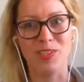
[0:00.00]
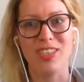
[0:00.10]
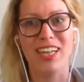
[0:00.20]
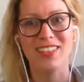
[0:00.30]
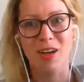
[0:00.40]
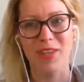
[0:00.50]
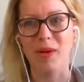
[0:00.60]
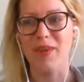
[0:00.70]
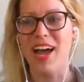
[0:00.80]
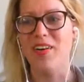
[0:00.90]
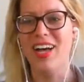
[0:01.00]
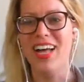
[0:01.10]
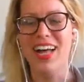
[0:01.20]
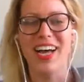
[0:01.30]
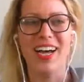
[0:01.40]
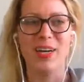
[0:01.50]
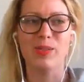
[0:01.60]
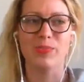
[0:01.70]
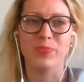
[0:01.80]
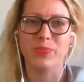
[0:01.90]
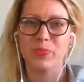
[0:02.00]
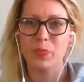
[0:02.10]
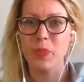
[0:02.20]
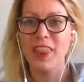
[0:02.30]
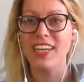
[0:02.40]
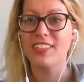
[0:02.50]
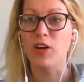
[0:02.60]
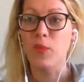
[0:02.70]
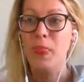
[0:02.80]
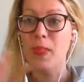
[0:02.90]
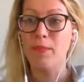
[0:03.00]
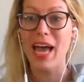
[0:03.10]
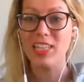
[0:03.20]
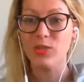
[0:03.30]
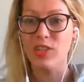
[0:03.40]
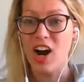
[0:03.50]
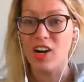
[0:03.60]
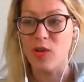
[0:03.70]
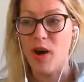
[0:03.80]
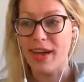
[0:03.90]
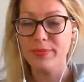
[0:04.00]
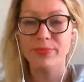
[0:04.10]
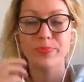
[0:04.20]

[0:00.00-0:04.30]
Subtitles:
so that's coming up now. So back to an ROI.